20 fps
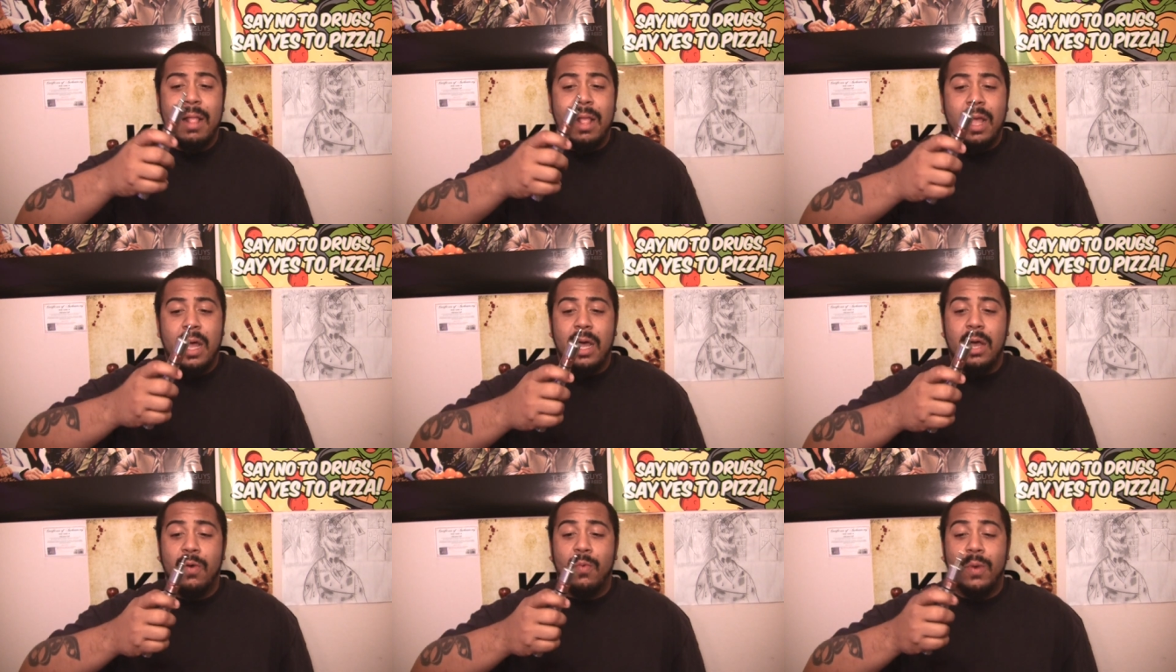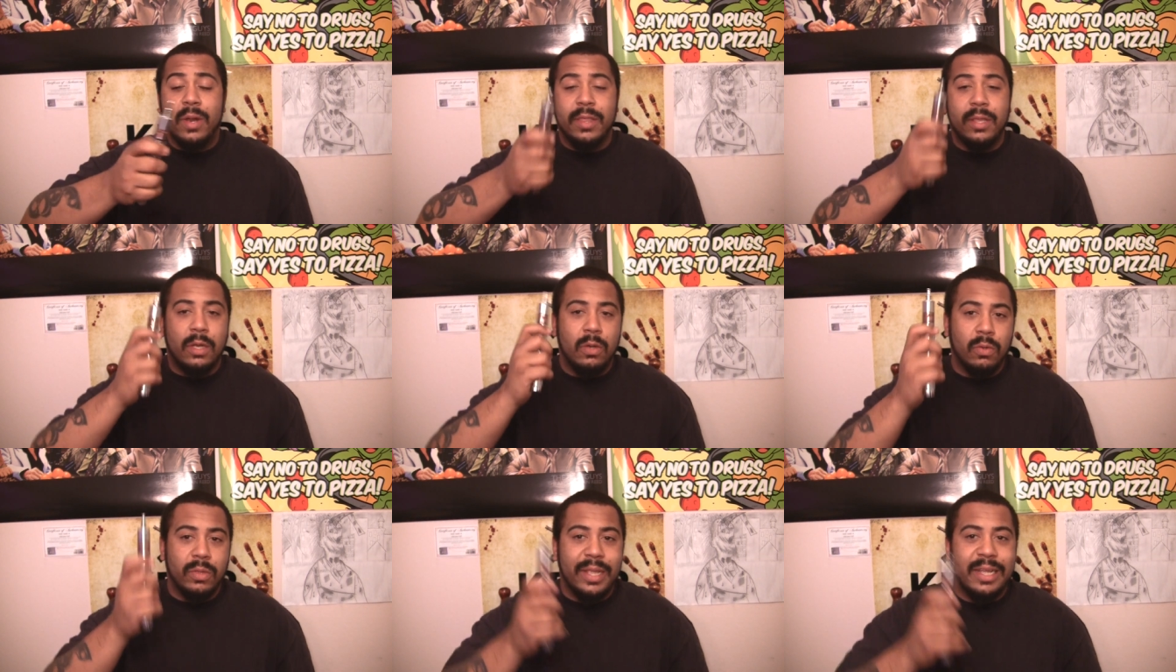One of
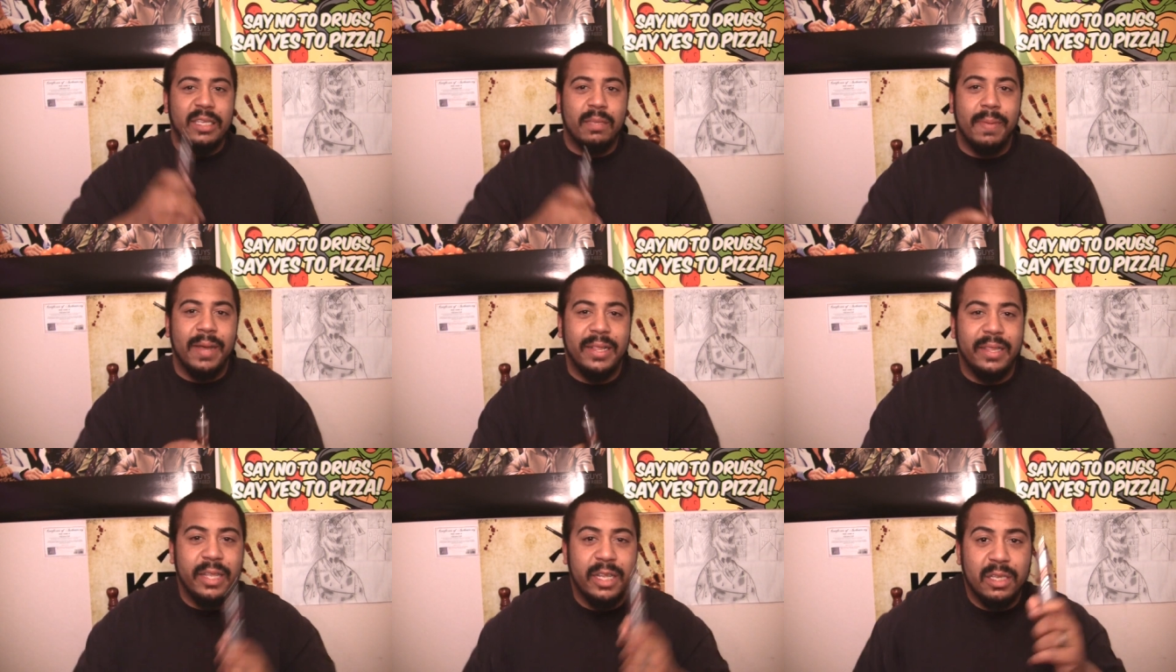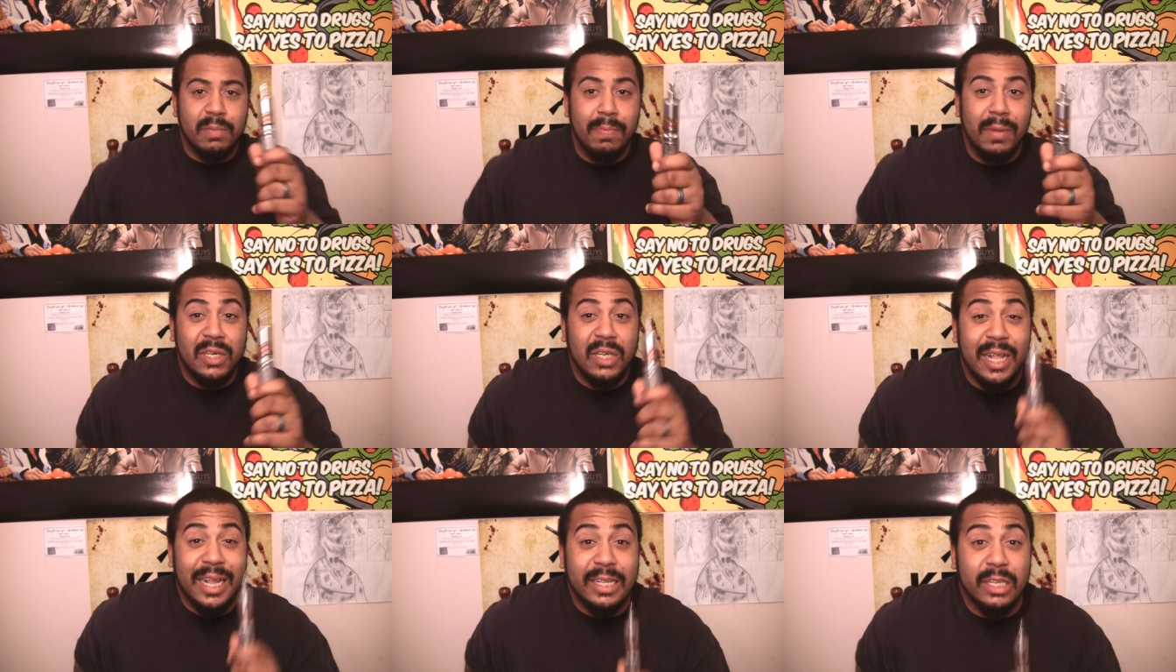the cool things about this,
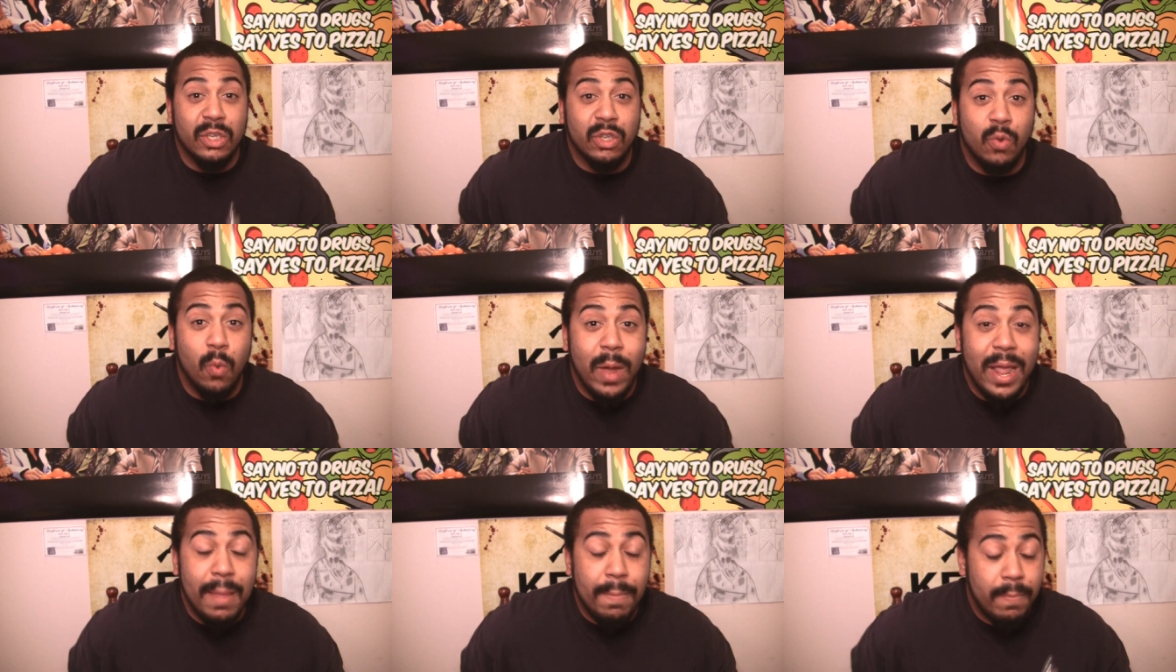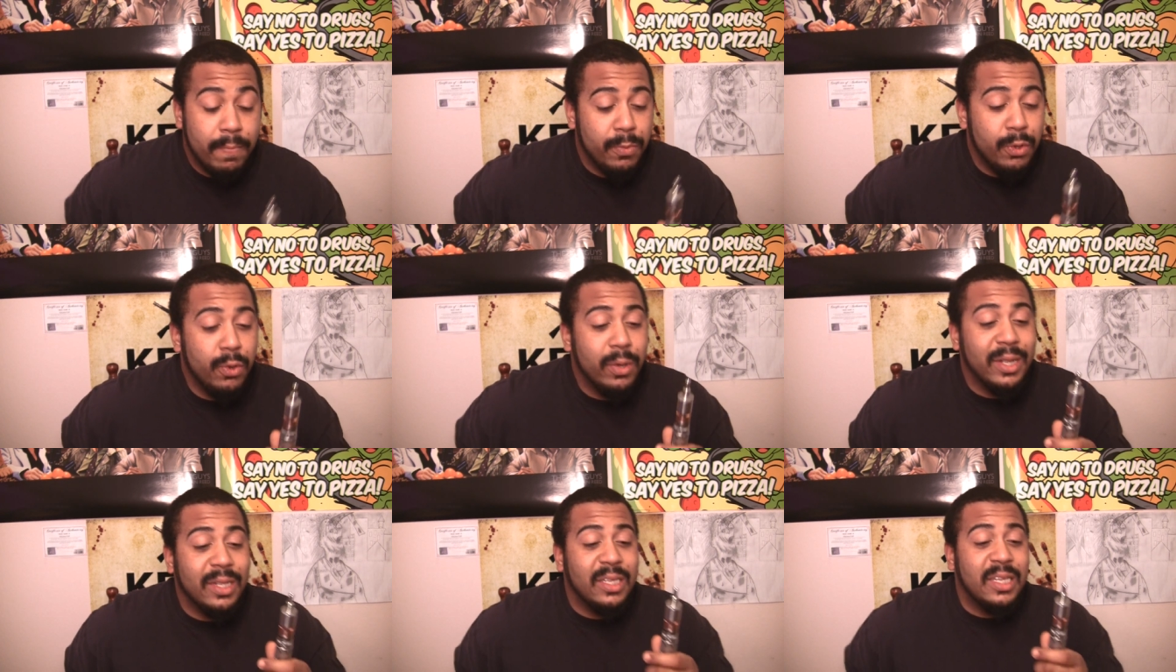much like the Squape,
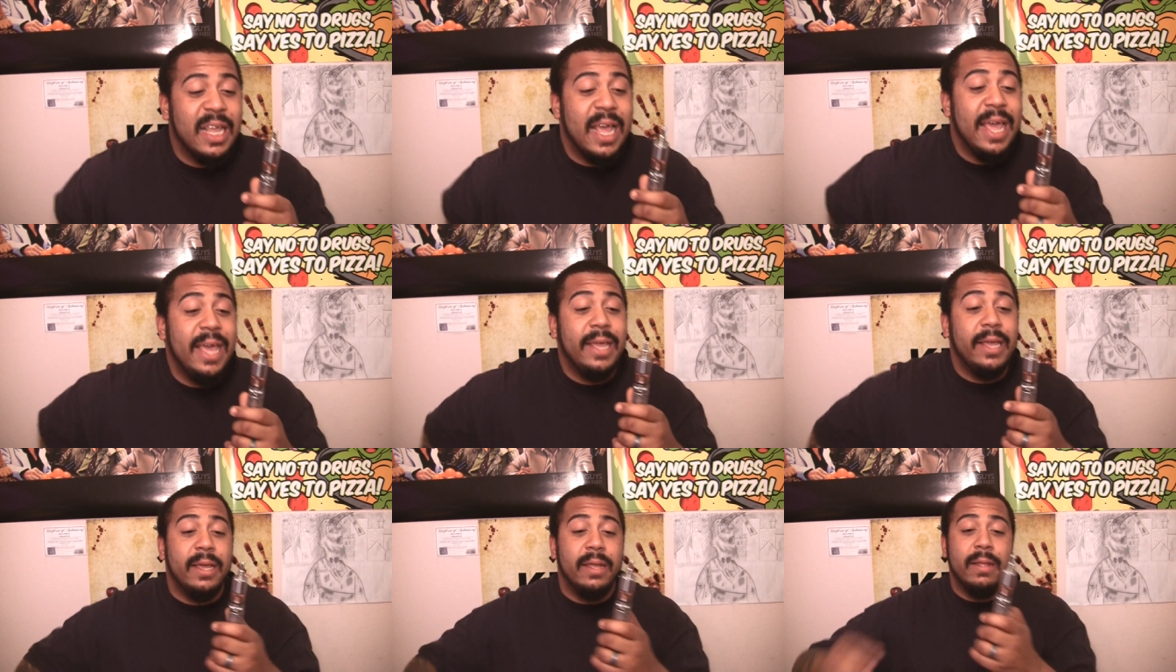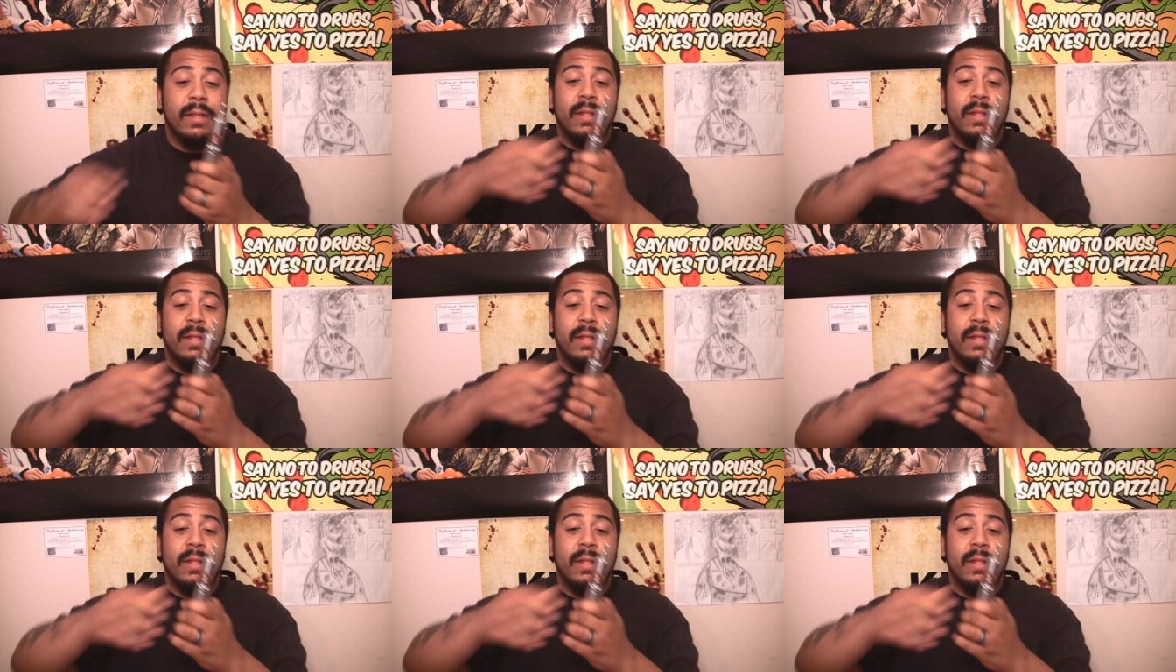you can take